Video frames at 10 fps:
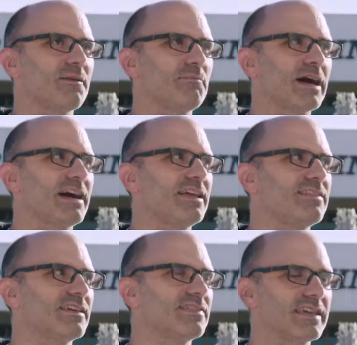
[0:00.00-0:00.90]
by
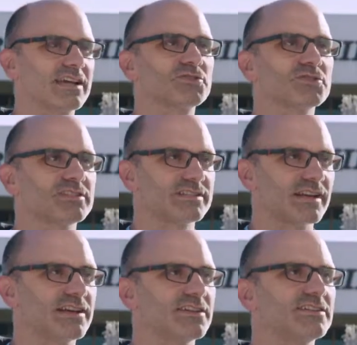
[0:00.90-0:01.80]
the theatrical
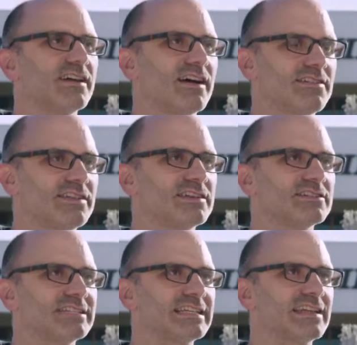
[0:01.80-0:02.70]
designer, Theater
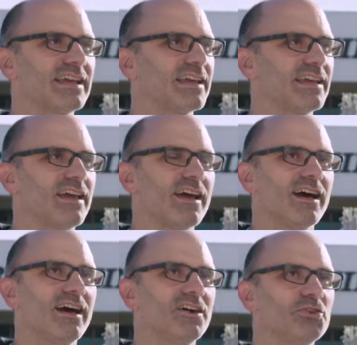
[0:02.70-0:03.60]
DNA,
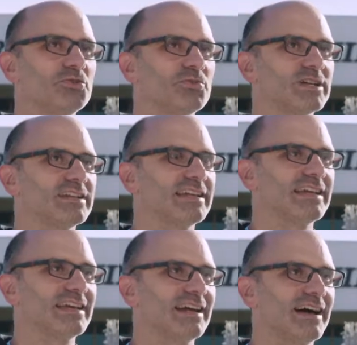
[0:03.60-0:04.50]
who
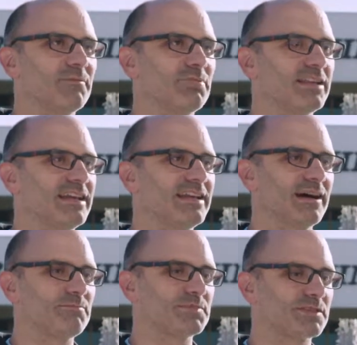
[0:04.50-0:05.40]
really played
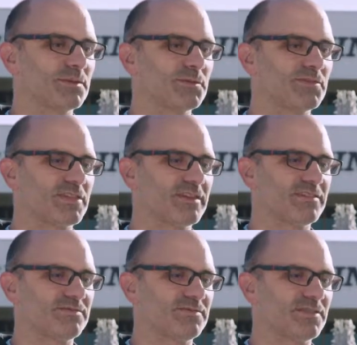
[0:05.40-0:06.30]
up some of
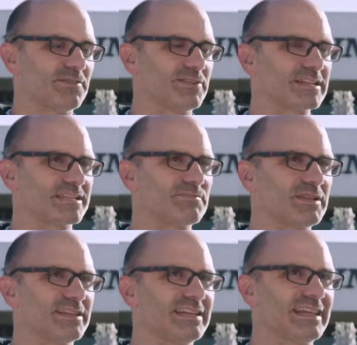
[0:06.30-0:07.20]
the
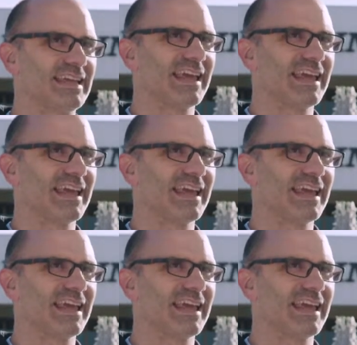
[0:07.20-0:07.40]
flexibility